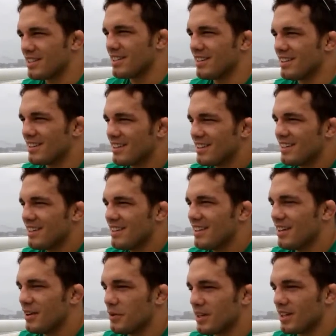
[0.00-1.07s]

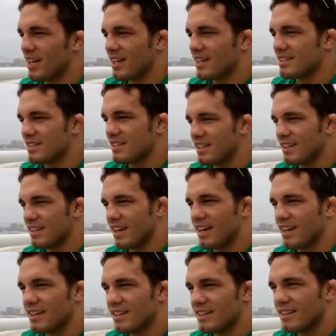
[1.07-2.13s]
and relax and kind of,